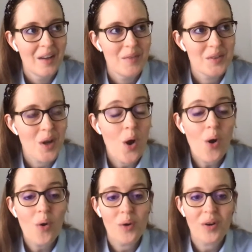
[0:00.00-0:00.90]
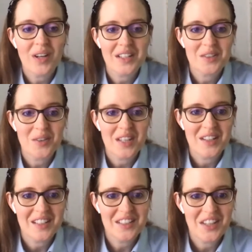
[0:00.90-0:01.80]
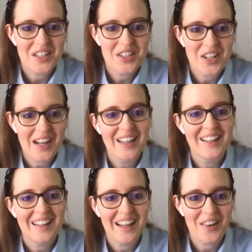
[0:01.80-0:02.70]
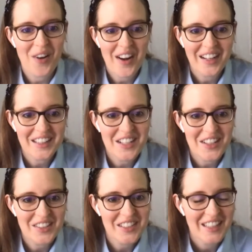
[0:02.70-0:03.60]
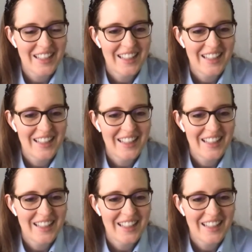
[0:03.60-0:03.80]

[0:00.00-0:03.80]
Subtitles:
Okay. So the giant Adirondack chairs